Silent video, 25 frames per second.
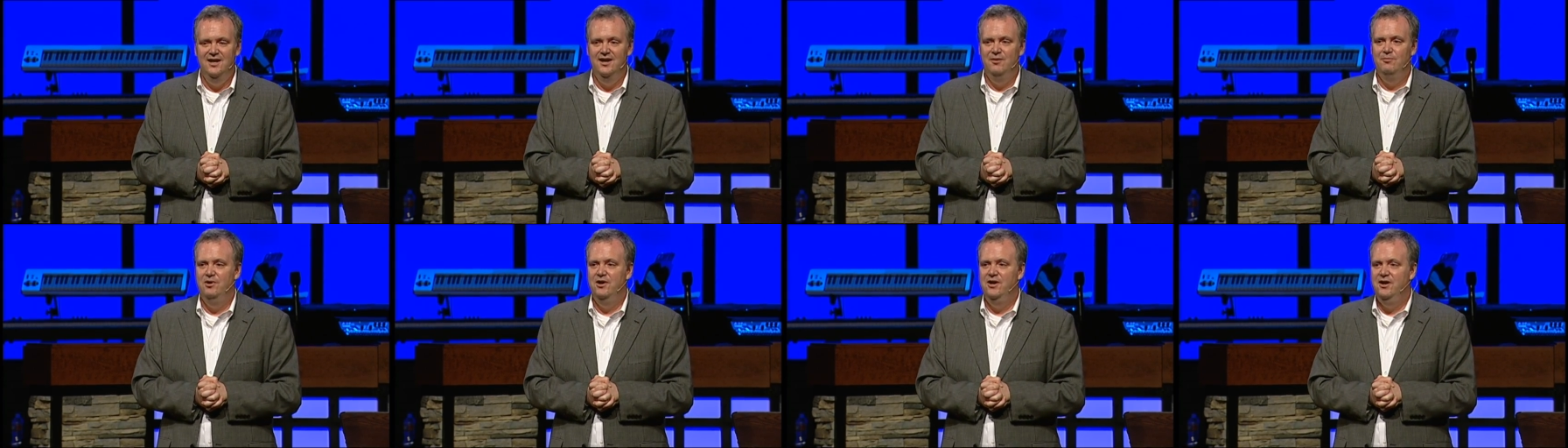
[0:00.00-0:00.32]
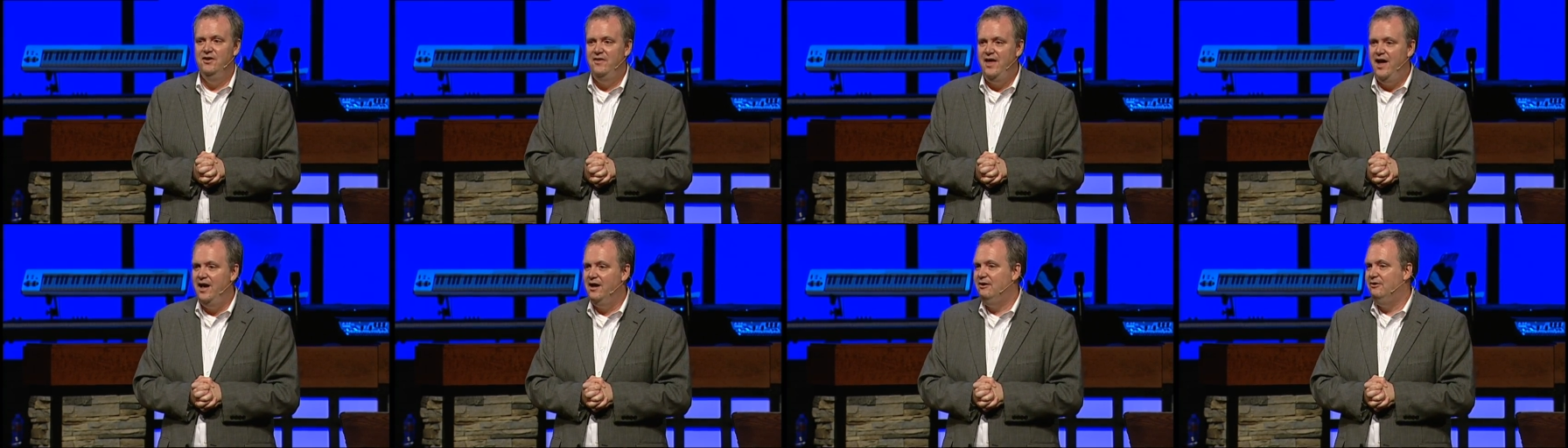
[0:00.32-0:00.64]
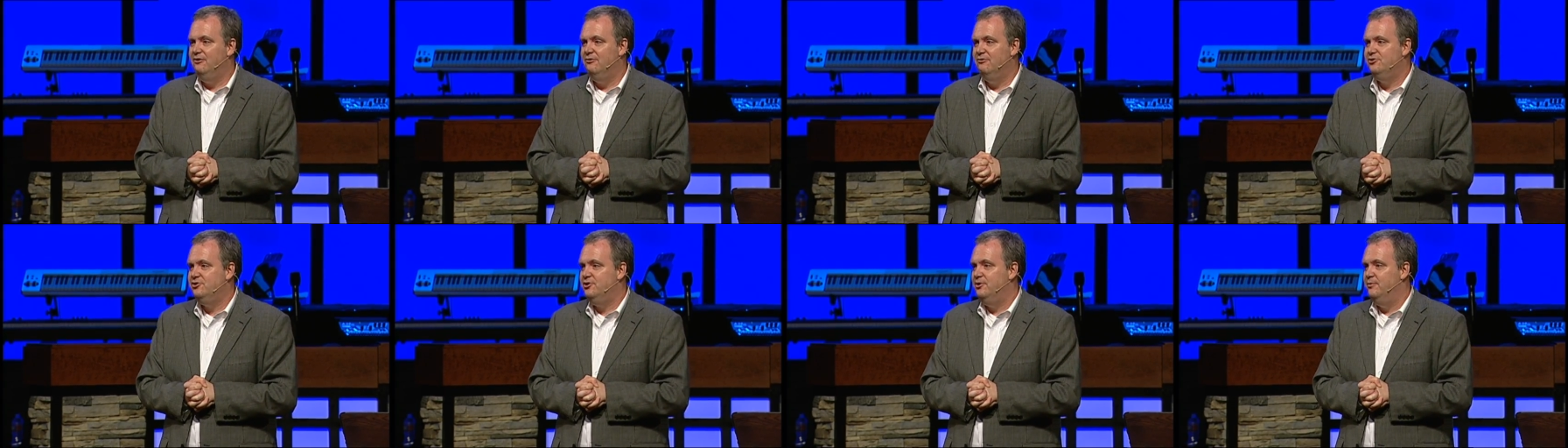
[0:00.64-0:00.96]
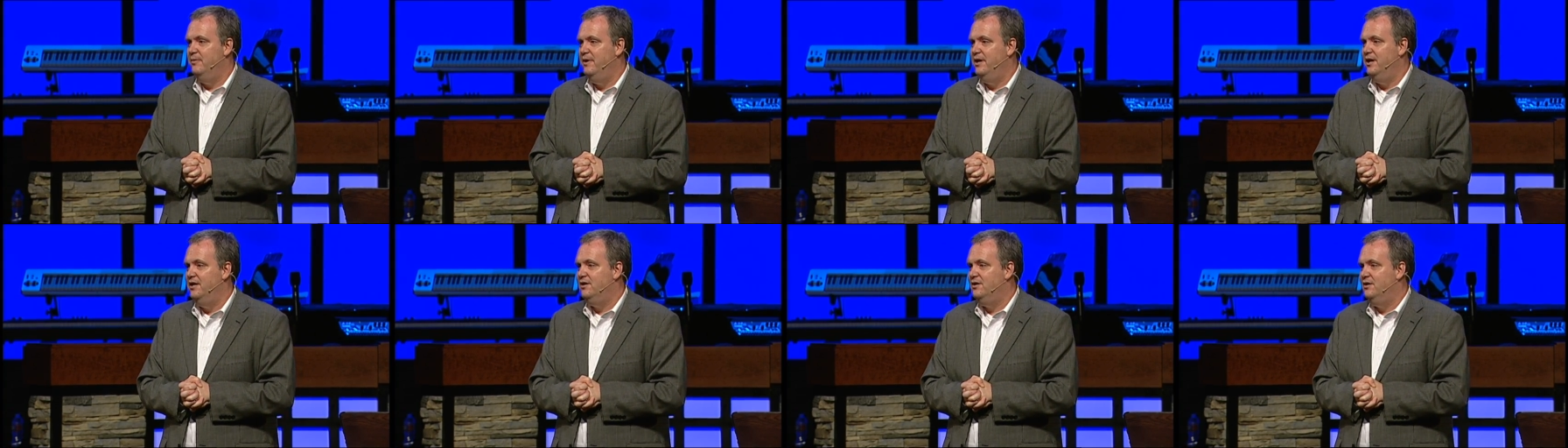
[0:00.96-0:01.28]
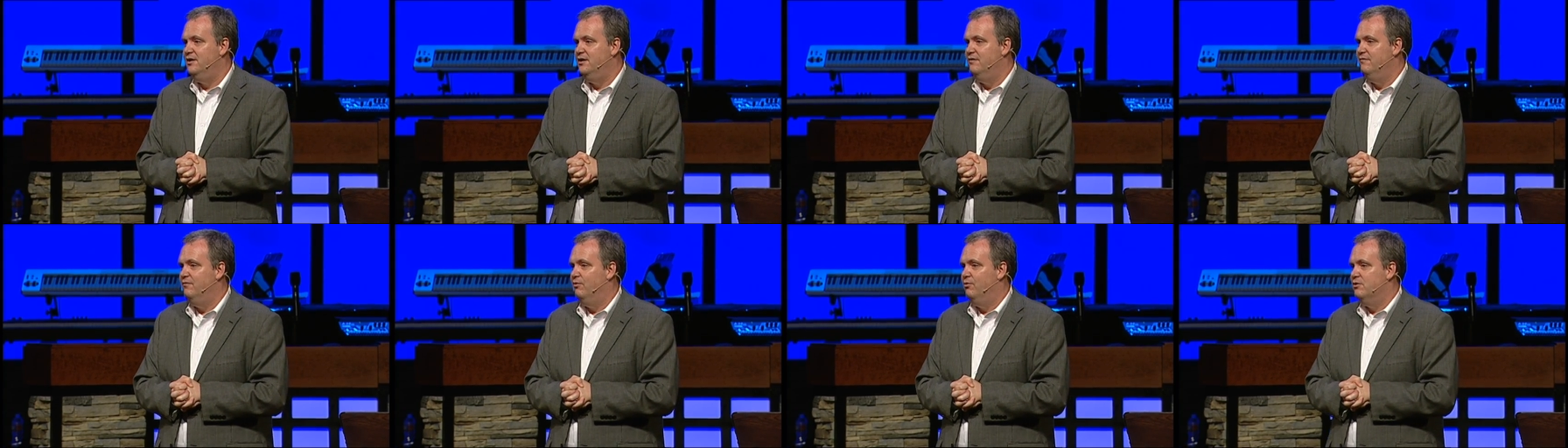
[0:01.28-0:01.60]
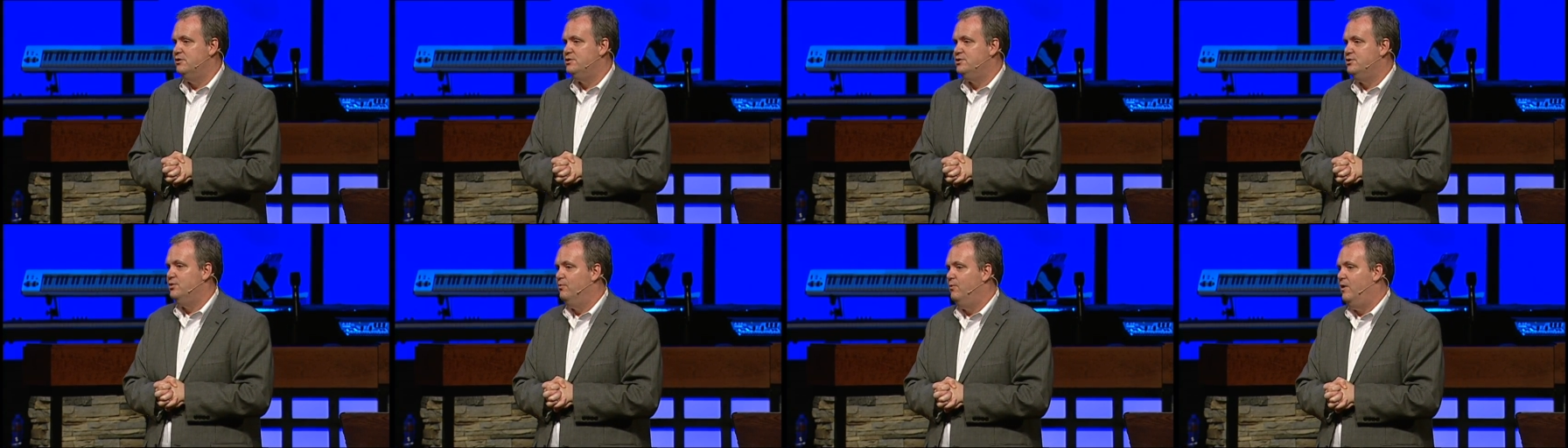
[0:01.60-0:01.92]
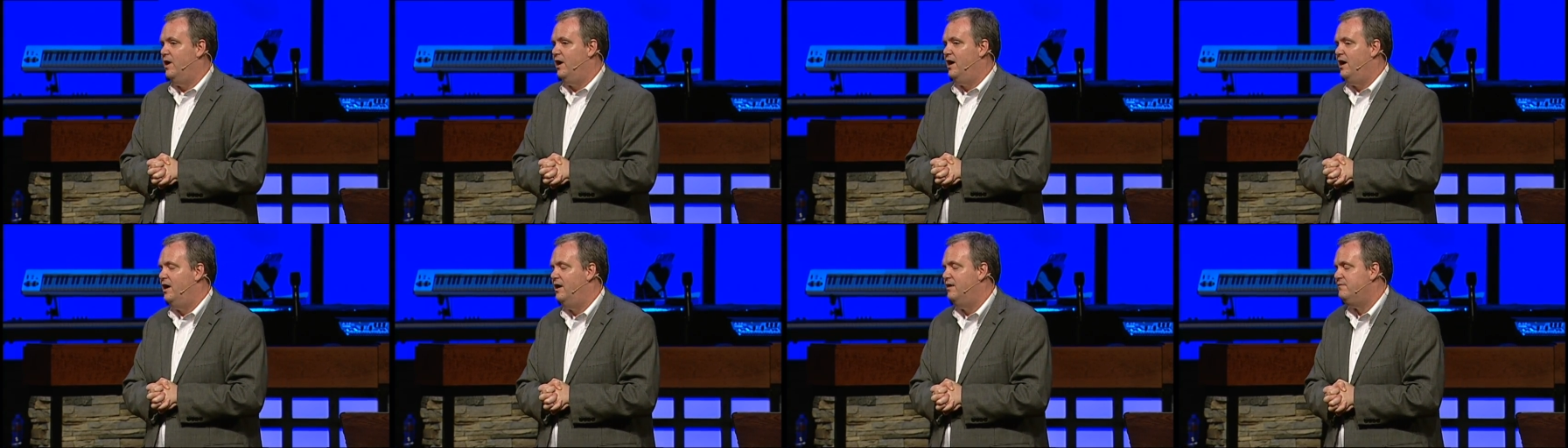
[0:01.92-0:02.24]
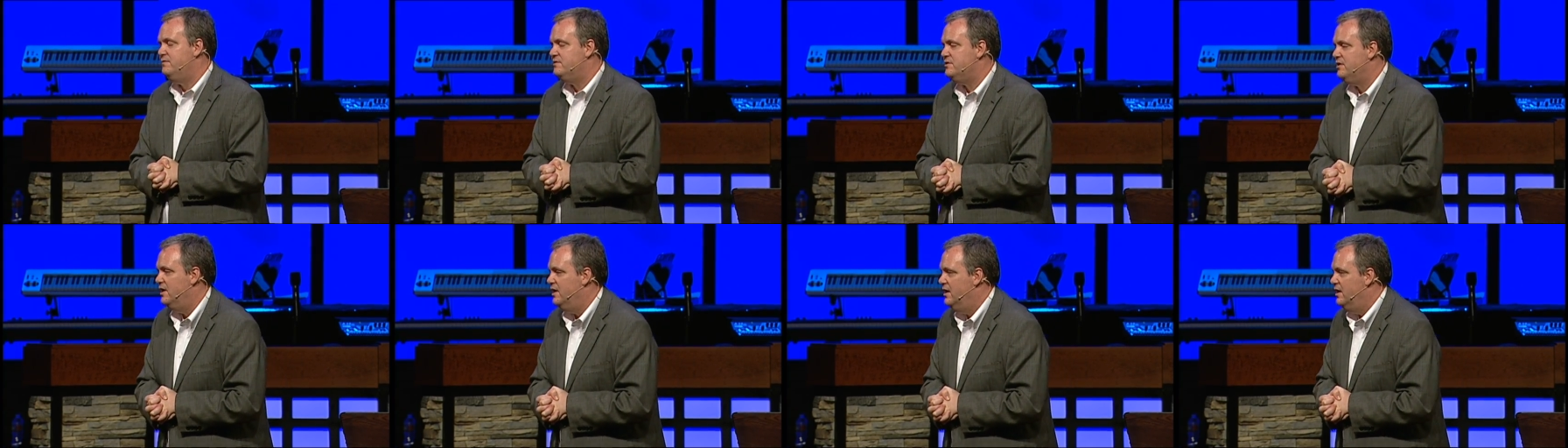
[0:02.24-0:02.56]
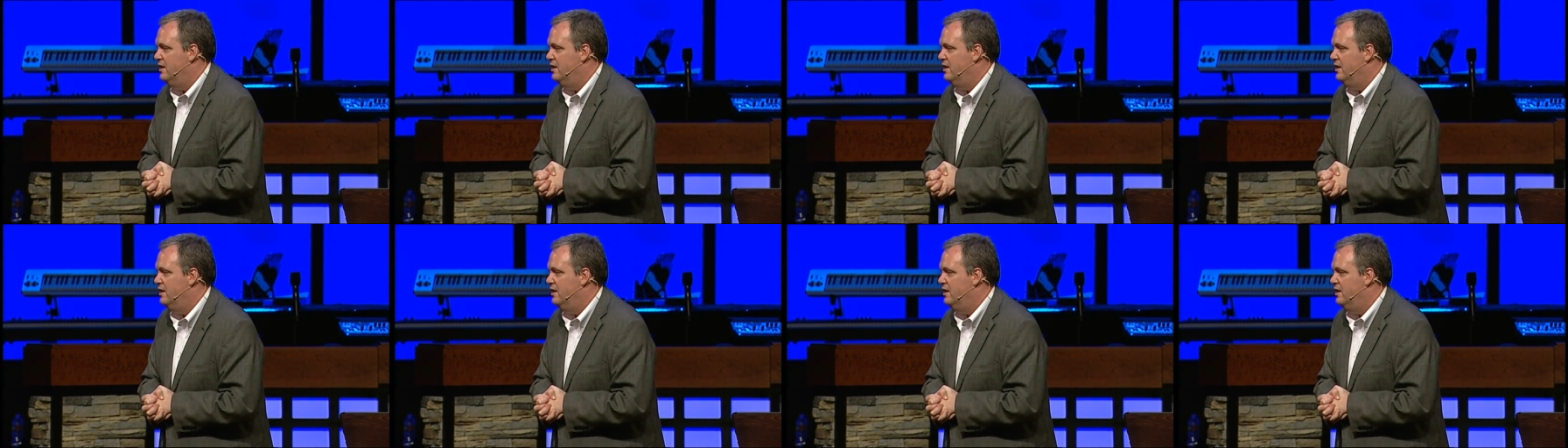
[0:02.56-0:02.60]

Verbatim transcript: But in that culture, men could divorce their wives